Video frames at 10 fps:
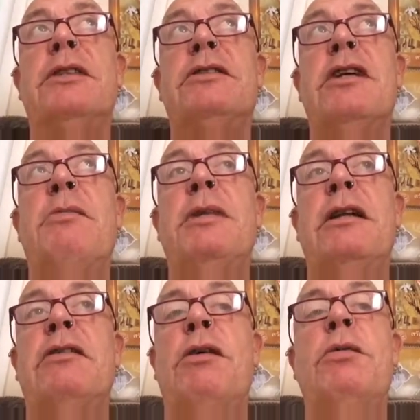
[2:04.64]

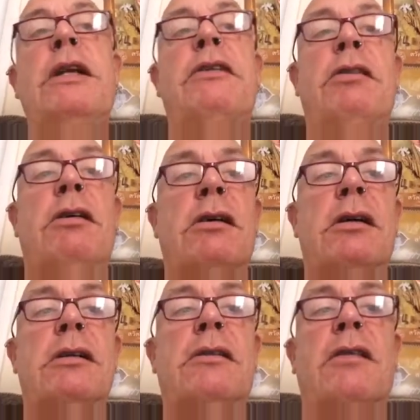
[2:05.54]
determined to do what it
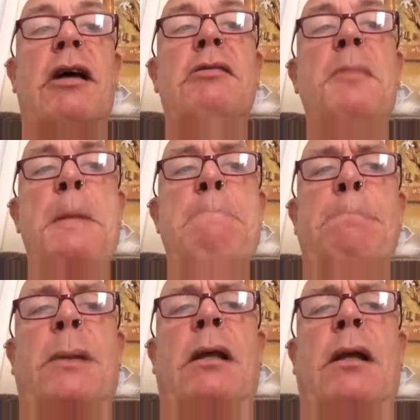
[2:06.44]
took. So
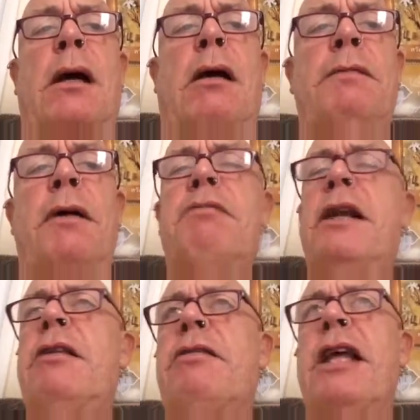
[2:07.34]
I've
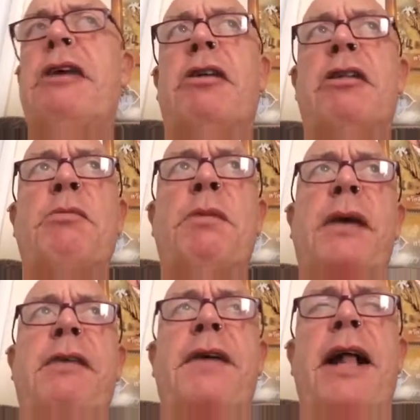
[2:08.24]
read The Secret, and I'm a
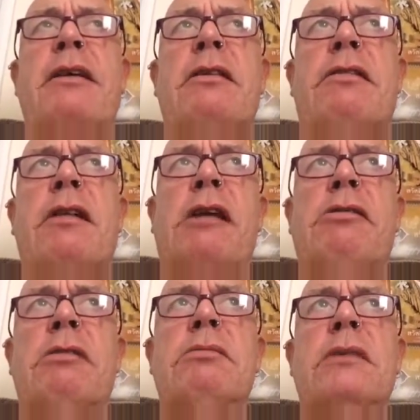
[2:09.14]
big fan of The
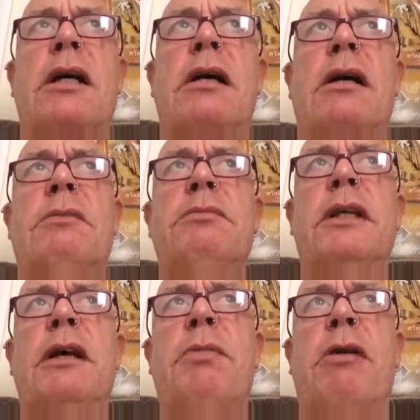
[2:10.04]
Secret, by
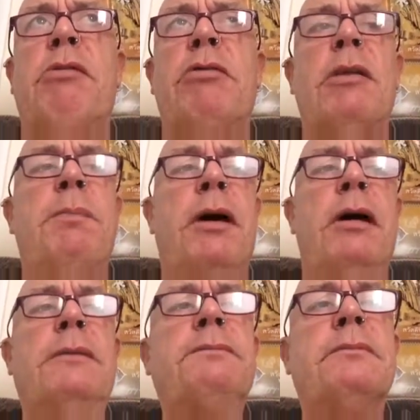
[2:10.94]
Rhonda
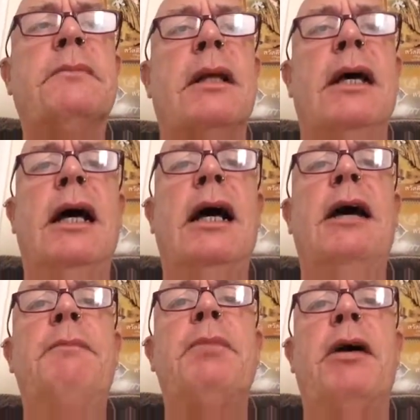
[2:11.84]
Byrne.
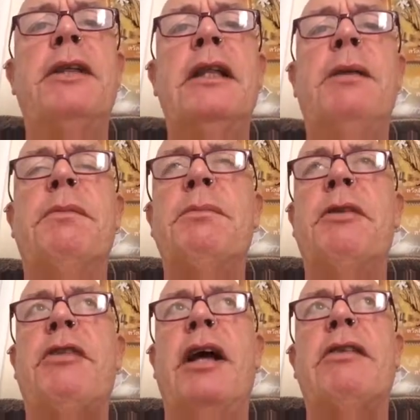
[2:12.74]
But I think the
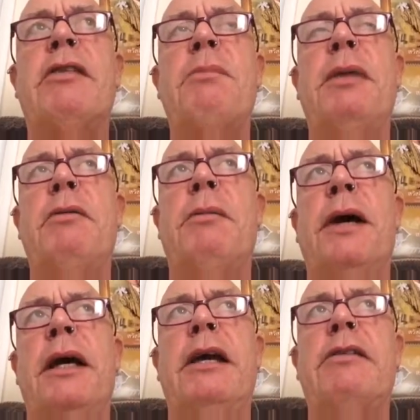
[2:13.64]
mistake some people
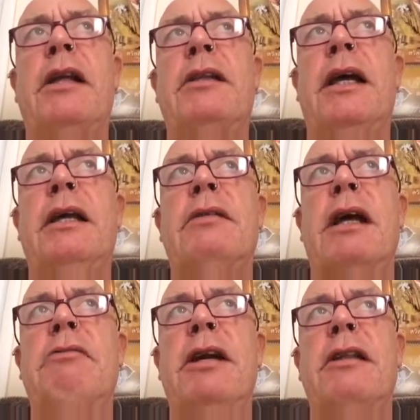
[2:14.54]
make is that
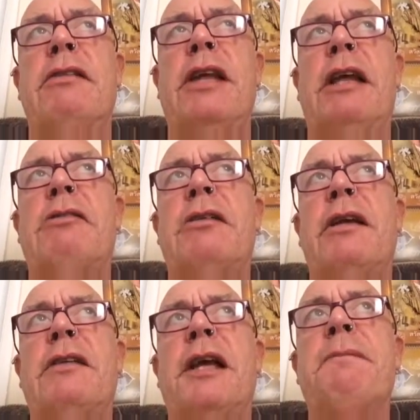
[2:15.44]
they read The Secret
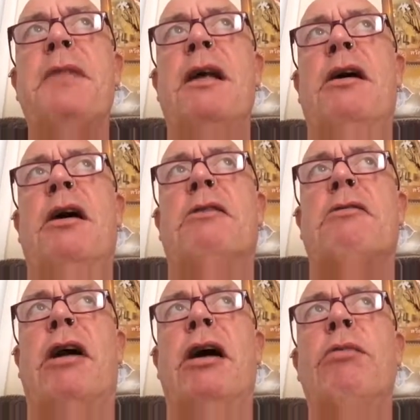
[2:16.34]
and they think,
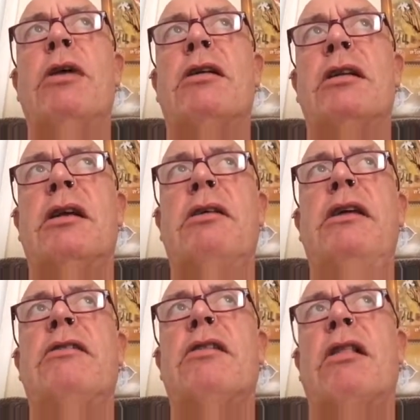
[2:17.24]
right, all I've got to do
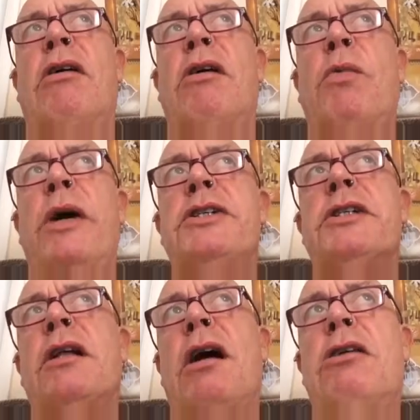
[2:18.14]
is like
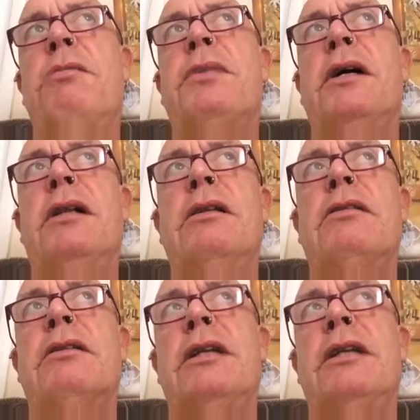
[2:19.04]
wish and hope, and